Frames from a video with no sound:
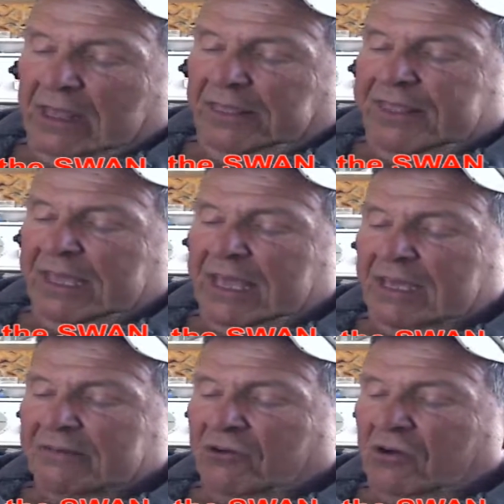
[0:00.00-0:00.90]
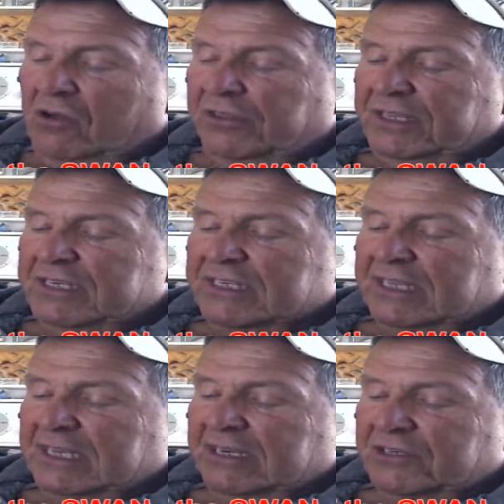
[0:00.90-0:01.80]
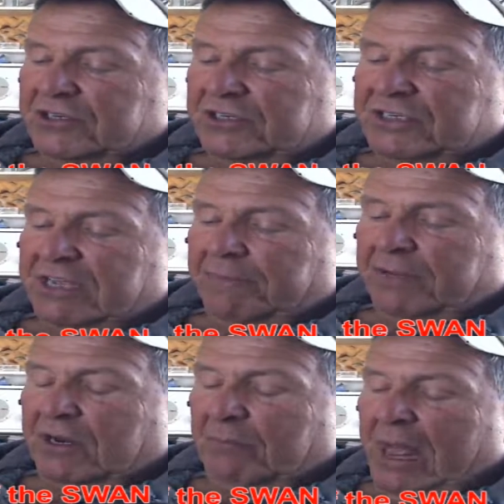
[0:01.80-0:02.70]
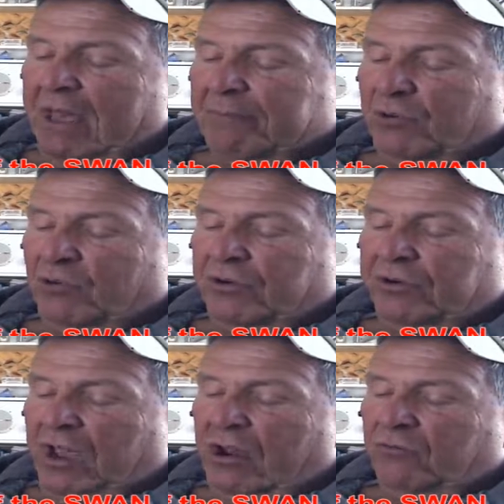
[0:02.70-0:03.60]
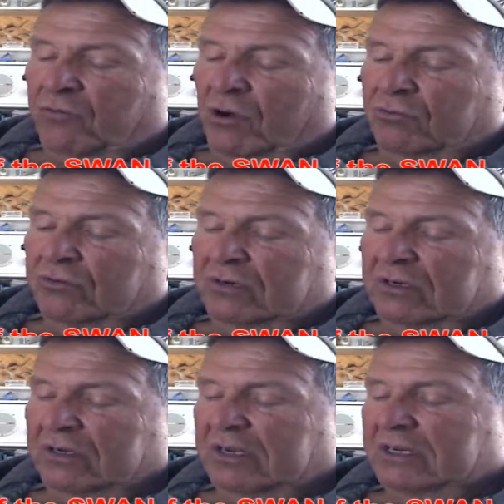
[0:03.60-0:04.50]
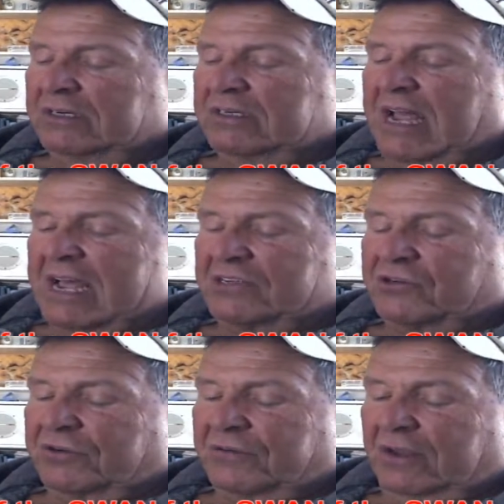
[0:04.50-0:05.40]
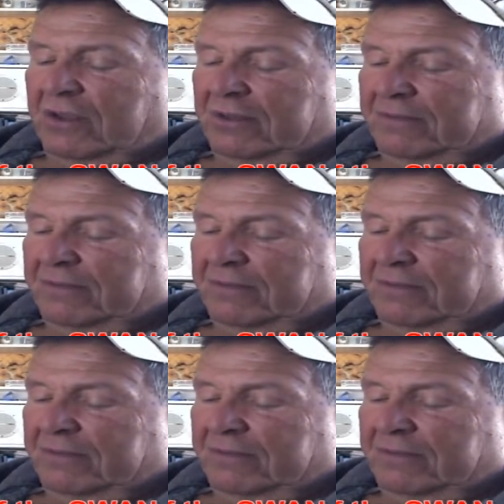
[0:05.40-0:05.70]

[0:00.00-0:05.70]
Thinking of all these things, she stepped to the blackboard and wrote catastrophe.